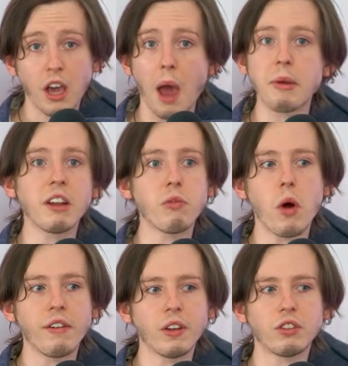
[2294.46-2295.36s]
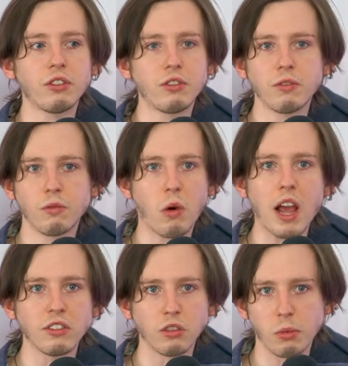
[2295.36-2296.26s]
I mean, if one of us
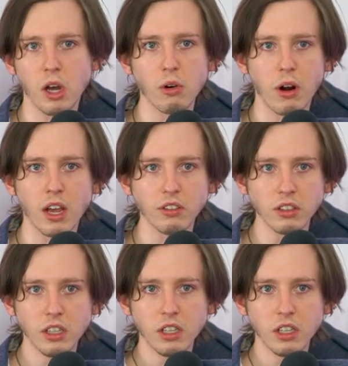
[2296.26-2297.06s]
rises, we all rise.